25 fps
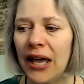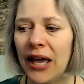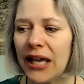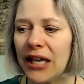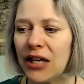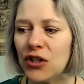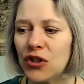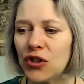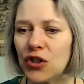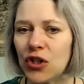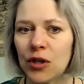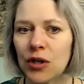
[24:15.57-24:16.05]

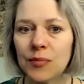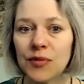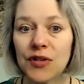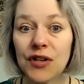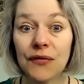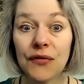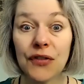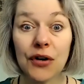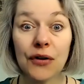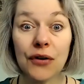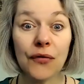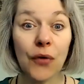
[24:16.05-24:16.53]
in terms
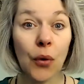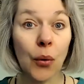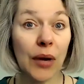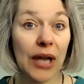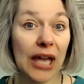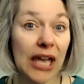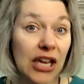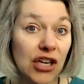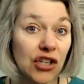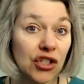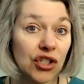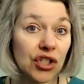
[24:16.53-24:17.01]
of their
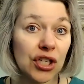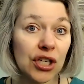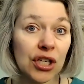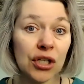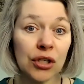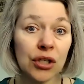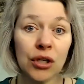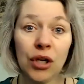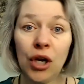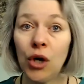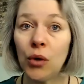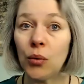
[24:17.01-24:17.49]

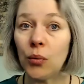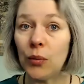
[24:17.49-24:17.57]
vocation,